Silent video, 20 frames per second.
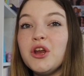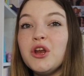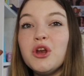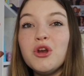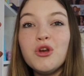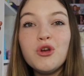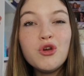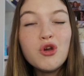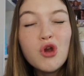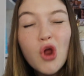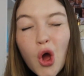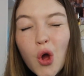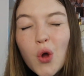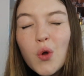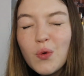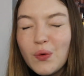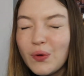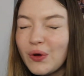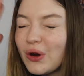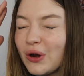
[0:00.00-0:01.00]

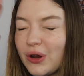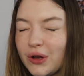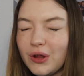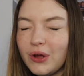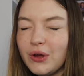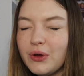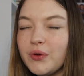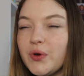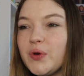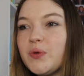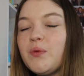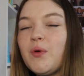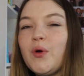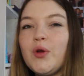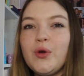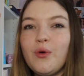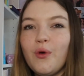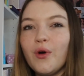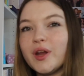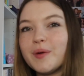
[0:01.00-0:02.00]
no clue what
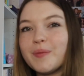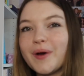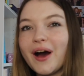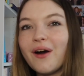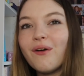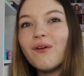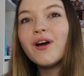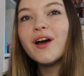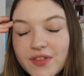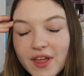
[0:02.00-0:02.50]
you're on about,